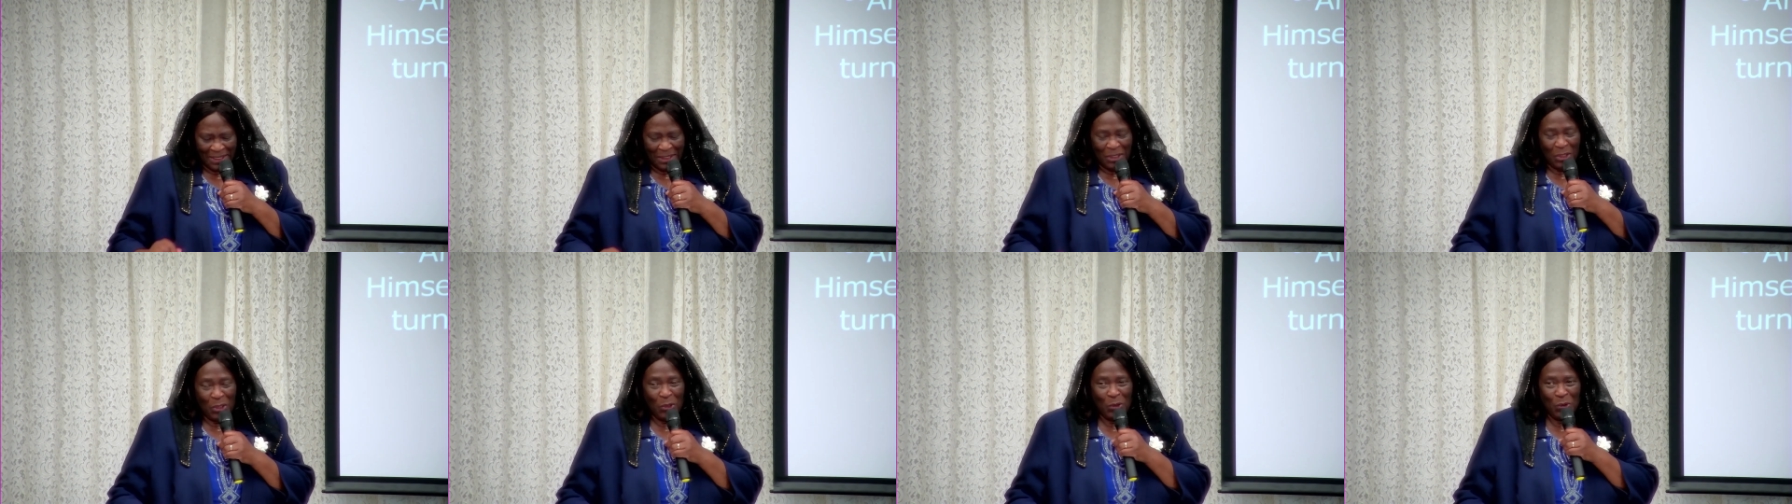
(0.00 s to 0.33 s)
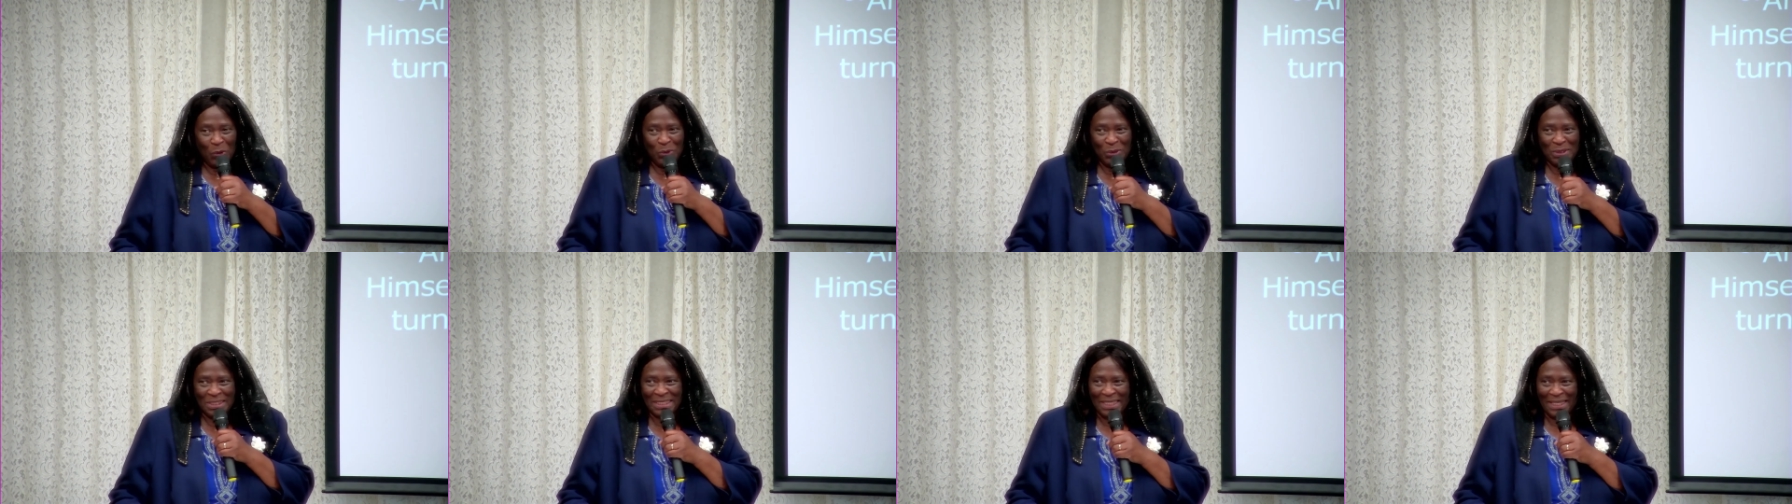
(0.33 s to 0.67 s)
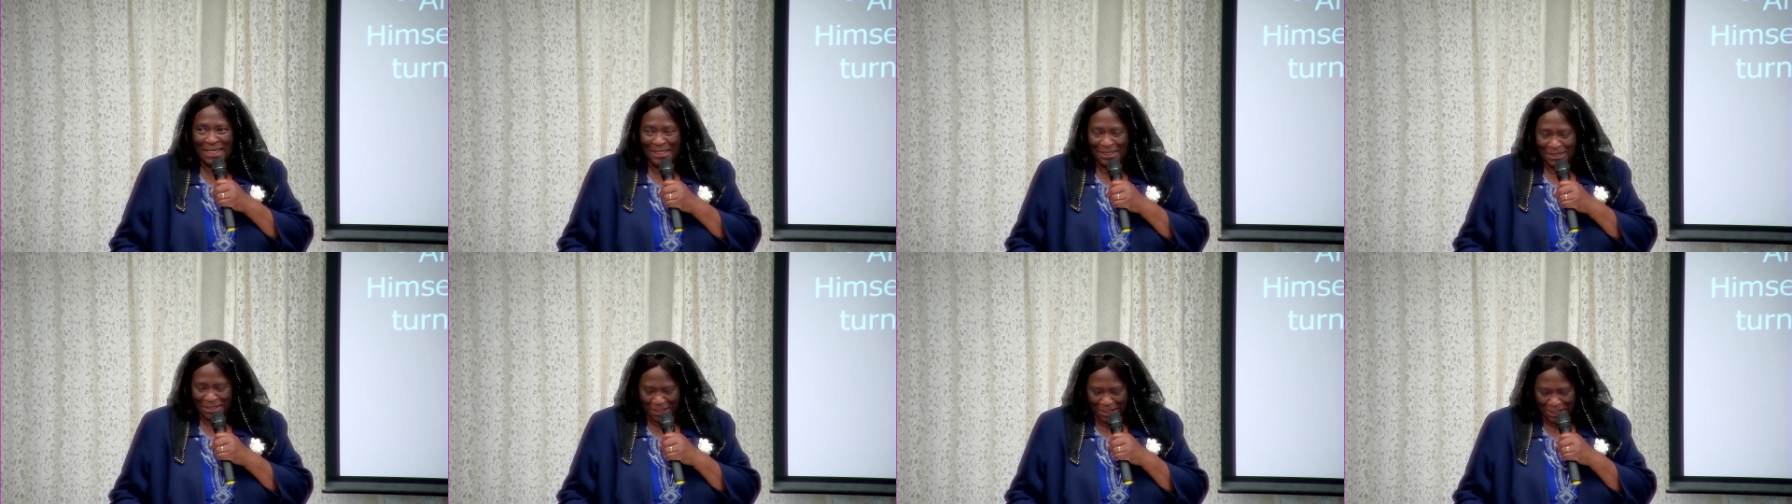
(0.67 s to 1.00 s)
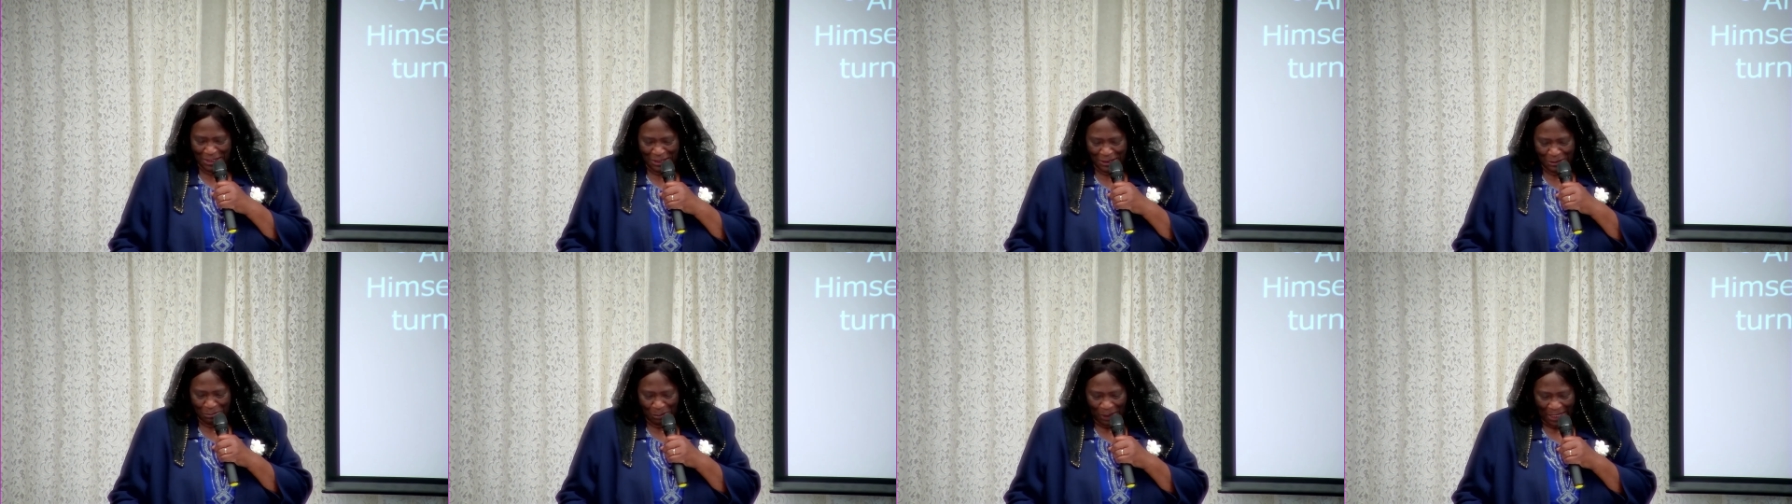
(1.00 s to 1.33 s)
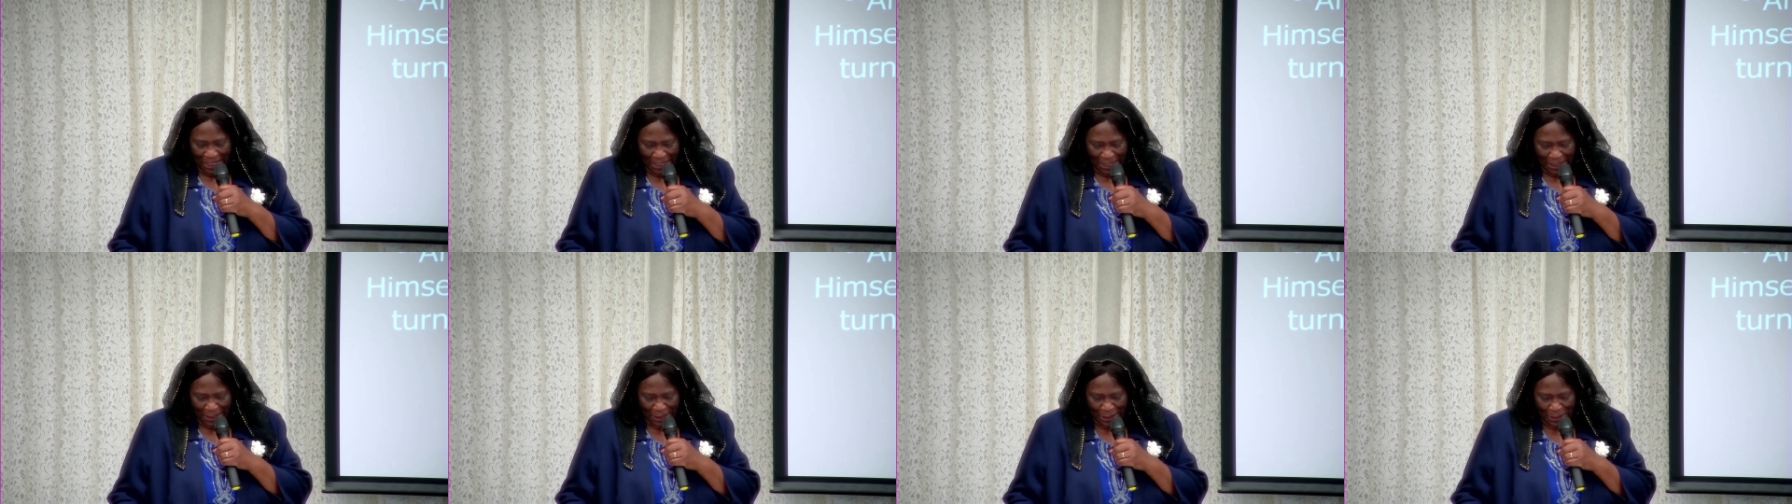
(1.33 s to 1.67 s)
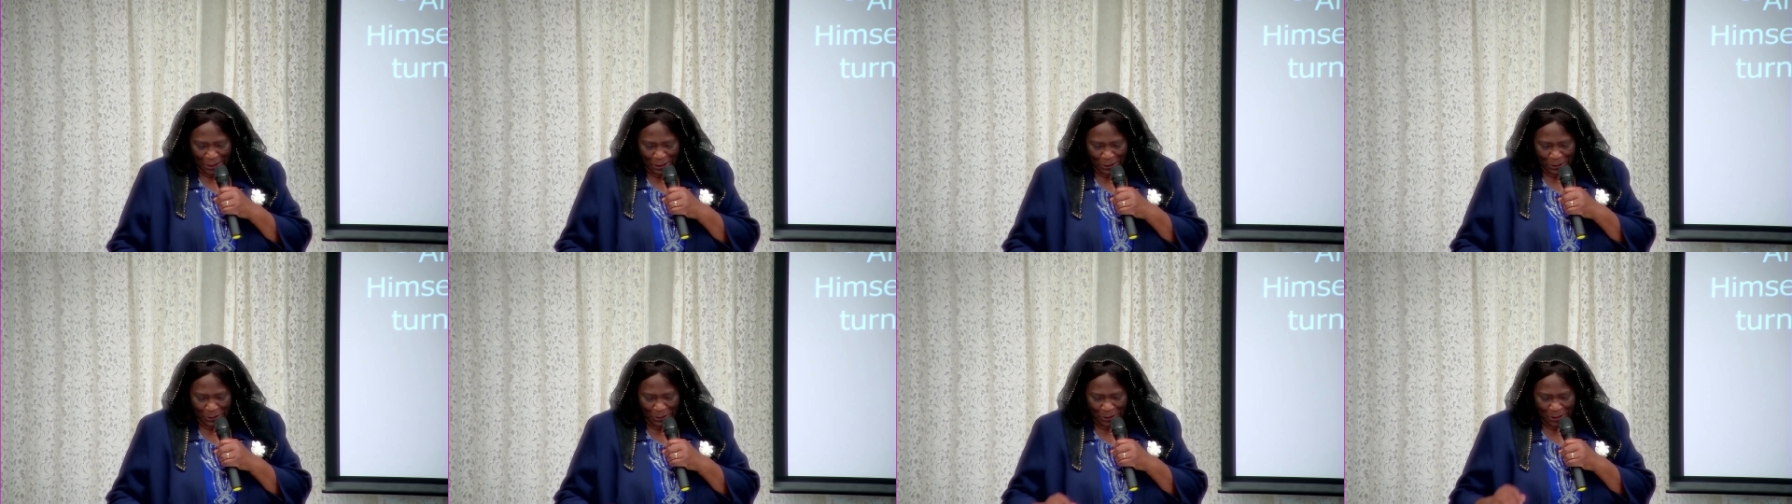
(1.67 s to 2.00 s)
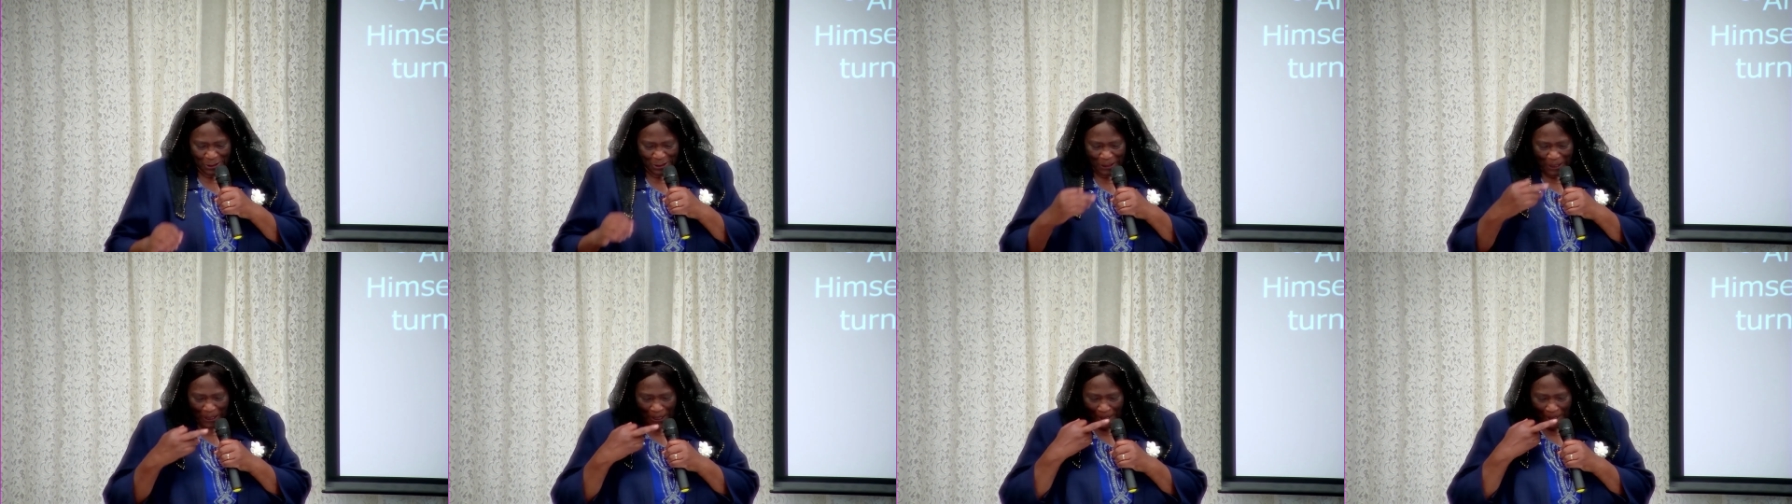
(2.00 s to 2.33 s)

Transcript: Who touched my clothes?